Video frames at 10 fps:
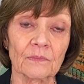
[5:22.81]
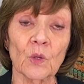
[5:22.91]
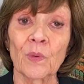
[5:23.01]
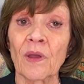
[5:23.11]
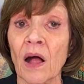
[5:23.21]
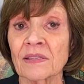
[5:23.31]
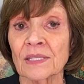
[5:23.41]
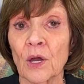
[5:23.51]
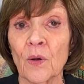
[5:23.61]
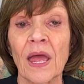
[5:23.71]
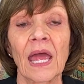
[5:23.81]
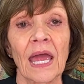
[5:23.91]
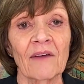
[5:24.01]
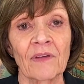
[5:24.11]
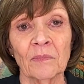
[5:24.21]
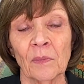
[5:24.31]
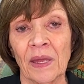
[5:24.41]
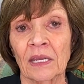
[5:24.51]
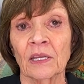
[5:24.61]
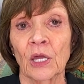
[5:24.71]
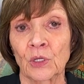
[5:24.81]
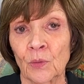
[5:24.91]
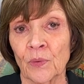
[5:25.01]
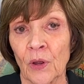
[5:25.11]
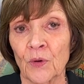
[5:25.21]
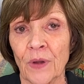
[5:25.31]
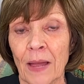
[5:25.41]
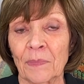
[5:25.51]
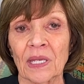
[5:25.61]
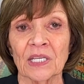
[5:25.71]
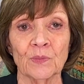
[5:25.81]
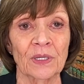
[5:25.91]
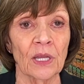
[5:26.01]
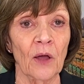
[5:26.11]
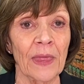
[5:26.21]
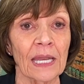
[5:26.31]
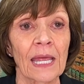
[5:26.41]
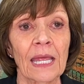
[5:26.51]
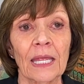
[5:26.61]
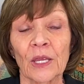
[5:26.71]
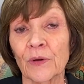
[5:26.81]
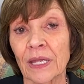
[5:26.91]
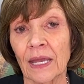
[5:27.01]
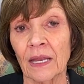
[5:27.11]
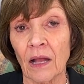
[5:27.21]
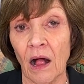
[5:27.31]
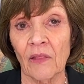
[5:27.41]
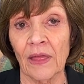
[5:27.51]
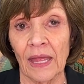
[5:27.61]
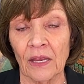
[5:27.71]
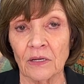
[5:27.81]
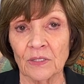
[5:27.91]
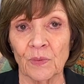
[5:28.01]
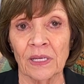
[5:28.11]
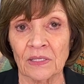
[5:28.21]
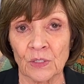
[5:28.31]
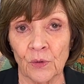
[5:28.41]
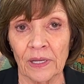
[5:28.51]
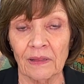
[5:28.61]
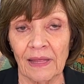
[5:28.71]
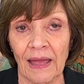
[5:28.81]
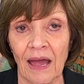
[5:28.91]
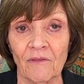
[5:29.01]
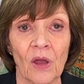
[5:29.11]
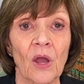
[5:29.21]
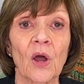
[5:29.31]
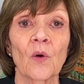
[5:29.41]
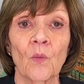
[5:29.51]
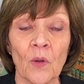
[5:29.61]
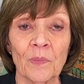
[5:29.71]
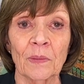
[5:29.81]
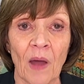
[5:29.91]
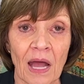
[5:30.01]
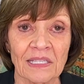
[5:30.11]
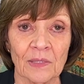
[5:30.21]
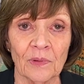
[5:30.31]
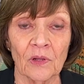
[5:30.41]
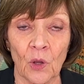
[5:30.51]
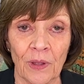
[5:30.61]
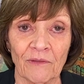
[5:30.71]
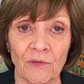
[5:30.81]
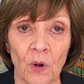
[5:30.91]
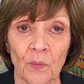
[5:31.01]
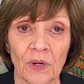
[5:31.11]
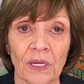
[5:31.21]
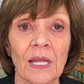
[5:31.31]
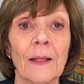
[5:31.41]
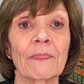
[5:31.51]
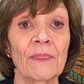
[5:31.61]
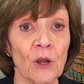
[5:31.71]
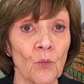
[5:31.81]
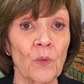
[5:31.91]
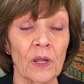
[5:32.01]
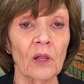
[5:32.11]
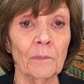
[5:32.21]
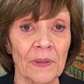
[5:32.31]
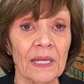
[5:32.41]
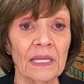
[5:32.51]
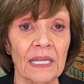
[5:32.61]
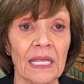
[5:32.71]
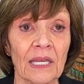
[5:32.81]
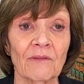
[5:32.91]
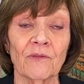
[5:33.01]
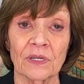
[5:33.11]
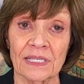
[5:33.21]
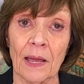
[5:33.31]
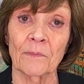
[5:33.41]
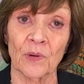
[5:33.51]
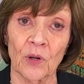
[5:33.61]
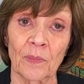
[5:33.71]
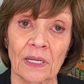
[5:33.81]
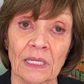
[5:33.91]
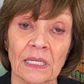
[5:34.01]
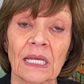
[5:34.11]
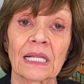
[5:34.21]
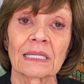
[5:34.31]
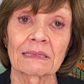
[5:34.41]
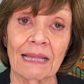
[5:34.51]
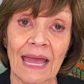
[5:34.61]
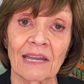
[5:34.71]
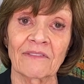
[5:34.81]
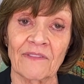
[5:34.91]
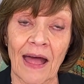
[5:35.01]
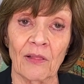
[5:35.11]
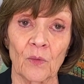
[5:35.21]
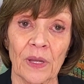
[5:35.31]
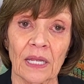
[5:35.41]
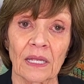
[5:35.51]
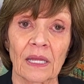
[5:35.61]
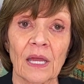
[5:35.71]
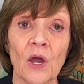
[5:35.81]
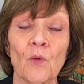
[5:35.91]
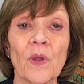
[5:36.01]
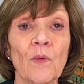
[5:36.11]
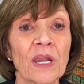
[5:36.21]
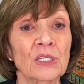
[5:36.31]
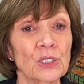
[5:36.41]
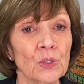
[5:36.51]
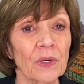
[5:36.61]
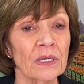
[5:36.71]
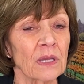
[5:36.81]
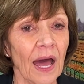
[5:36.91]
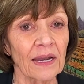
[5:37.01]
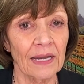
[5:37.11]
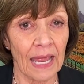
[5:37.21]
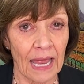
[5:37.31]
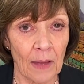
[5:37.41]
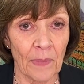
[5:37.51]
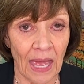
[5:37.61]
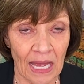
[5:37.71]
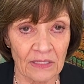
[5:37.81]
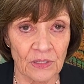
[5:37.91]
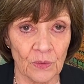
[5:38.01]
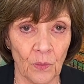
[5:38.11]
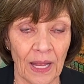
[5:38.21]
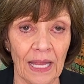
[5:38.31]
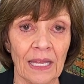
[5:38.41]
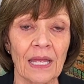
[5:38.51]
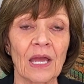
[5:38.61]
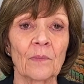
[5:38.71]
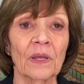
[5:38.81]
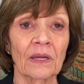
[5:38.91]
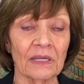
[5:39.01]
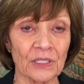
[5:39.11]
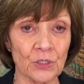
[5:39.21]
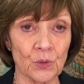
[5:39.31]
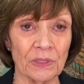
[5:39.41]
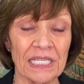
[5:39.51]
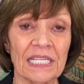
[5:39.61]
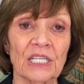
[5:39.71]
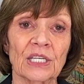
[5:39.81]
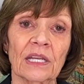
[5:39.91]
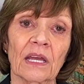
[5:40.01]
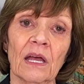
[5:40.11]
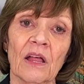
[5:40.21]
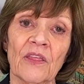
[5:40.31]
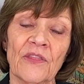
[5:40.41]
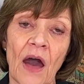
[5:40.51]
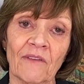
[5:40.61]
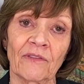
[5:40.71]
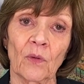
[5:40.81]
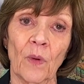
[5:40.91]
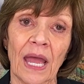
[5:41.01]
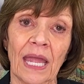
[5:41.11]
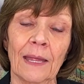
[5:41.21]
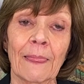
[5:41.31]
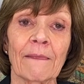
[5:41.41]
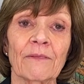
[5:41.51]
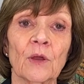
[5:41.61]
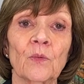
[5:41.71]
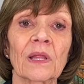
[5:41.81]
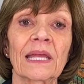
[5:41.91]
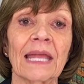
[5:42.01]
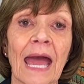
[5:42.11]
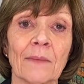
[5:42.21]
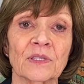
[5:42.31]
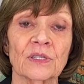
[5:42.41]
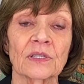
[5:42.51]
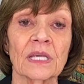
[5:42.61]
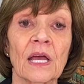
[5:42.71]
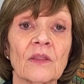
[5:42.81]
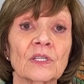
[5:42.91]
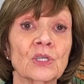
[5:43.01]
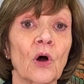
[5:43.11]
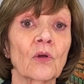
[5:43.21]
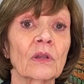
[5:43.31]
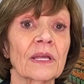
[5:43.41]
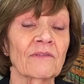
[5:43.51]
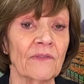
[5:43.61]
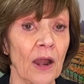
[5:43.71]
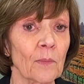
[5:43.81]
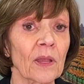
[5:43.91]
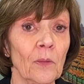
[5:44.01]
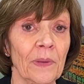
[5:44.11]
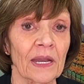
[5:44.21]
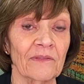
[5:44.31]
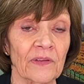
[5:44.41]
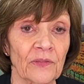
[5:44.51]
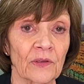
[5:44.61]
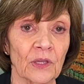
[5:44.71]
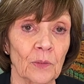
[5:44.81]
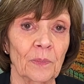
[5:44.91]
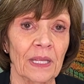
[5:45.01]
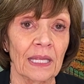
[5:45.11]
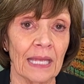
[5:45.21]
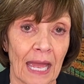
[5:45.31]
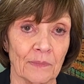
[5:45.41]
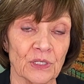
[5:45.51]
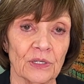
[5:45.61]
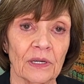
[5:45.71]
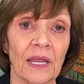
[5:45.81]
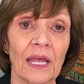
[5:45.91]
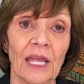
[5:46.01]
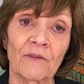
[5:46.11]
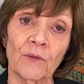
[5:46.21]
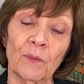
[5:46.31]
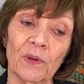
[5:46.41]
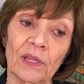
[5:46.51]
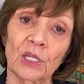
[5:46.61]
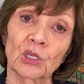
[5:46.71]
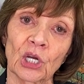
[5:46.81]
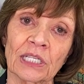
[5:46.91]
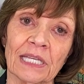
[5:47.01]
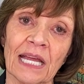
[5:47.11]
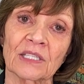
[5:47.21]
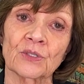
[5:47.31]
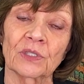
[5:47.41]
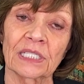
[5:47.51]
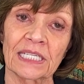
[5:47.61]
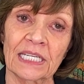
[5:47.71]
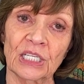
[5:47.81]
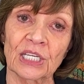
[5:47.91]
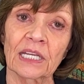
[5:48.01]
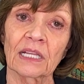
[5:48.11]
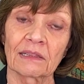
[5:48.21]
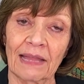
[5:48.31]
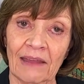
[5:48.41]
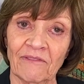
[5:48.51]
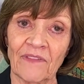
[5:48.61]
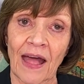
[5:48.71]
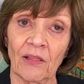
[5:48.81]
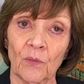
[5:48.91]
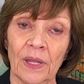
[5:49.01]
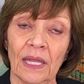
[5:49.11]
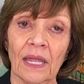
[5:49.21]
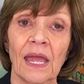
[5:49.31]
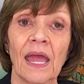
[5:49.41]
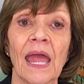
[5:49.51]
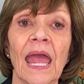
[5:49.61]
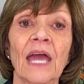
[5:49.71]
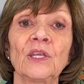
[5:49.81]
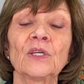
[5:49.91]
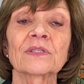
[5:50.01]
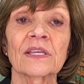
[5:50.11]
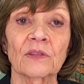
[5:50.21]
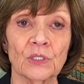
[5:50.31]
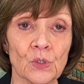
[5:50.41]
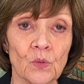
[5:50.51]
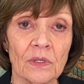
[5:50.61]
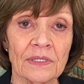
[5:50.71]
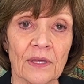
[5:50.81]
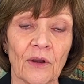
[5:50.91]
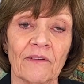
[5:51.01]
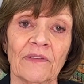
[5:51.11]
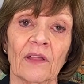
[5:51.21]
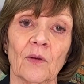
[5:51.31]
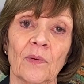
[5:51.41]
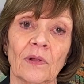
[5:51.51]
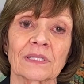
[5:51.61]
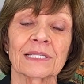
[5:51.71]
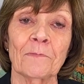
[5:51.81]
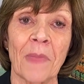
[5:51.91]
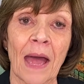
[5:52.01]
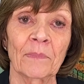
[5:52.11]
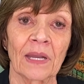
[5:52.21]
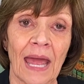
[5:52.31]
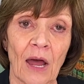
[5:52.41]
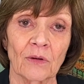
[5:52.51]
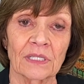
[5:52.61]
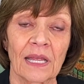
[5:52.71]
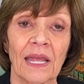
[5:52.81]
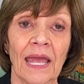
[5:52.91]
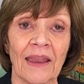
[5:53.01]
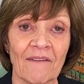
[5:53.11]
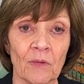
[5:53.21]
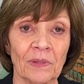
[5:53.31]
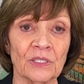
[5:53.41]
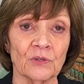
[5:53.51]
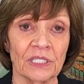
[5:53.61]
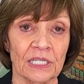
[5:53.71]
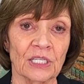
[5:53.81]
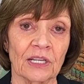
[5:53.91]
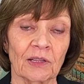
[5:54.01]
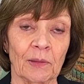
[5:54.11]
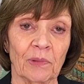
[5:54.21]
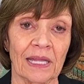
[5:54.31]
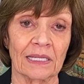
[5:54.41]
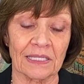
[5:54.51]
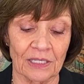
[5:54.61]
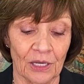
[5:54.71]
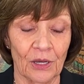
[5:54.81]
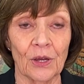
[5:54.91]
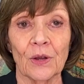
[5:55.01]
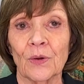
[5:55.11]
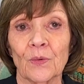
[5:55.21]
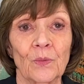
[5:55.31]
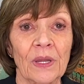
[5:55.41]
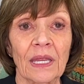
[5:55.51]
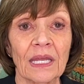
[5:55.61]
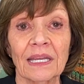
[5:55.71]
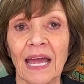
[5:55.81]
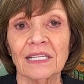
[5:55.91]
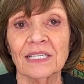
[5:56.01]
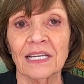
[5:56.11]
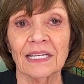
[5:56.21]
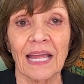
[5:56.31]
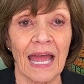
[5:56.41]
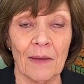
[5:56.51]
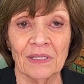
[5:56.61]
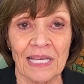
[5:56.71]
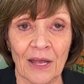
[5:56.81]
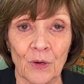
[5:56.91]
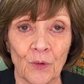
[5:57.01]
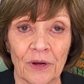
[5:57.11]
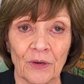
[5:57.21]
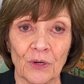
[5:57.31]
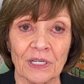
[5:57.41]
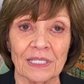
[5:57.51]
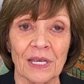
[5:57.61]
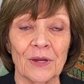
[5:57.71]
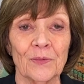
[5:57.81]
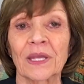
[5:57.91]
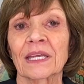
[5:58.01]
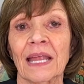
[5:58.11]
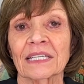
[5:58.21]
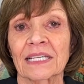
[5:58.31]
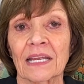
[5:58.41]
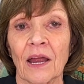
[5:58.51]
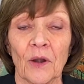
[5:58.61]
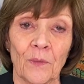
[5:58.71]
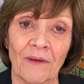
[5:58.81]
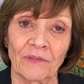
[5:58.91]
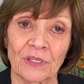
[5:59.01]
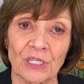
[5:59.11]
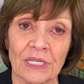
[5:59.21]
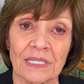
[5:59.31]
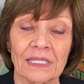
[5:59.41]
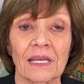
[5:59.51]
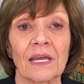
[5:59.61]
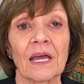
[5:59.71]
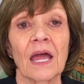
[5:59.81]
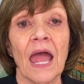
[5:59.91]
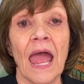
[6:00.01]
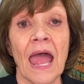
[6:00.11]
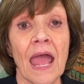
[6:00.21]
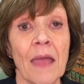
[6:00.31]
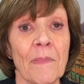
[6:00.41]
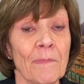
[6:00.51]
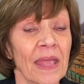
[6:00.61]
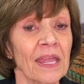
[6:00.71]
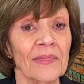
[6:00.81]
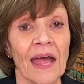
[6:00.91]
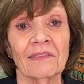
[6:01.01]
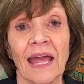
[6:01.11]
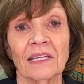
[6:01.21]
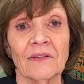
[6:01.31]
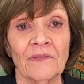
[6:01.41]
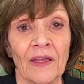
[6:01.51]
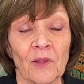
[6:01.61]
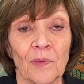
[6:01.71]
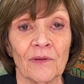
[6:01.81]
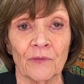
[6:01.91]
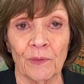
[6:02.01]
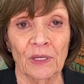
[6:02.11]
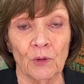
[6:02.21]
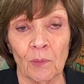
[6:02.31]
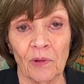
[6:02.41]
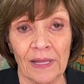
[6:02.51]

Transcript: We also have implemented a new program because we know that irrigating all the acres we historically have won't be possible going forward. There will be a need for some permanent land fallowing. We want to do it not in a haphazard way, but in a strategic, thoughtful way that really captures the total environmental benefit that could be captured if we really looked at strategic land fallowing and using the tools that are available to map it out and have it be strategically placed, reconnecting habitat corridors, reconnecting our refuges, making that land available for renewable